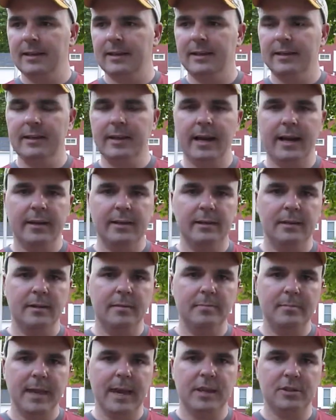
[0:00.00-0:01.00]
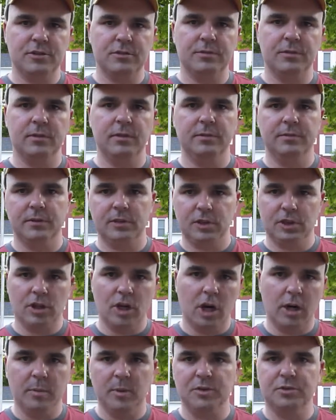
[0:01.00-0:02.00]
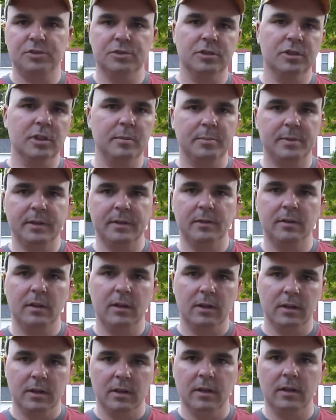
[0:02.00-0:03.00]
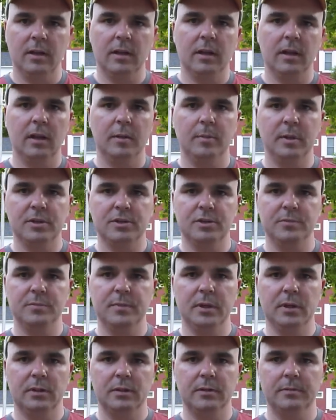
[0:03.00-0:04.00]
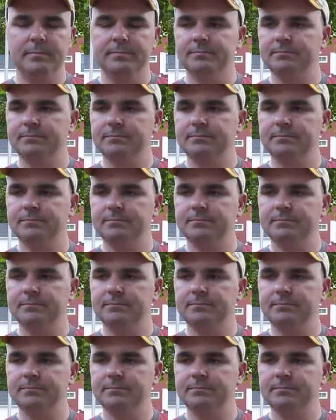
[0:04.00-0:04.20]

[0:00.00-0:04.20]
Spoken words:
Not mashed full of caramel syrup and a bunch of milk.